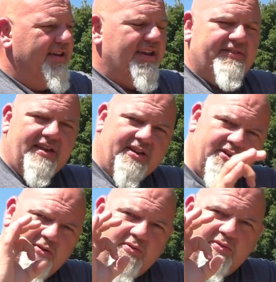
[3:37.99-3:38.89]
as they
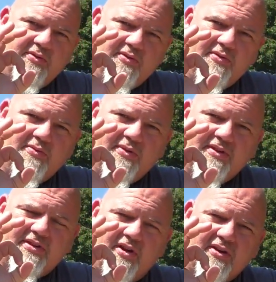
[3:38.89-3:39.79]
do with
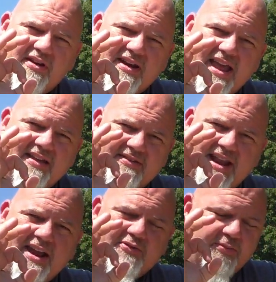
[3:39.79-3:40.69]
a target that has an
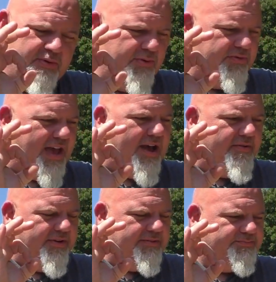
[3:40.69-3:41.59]
actual bullseye on it.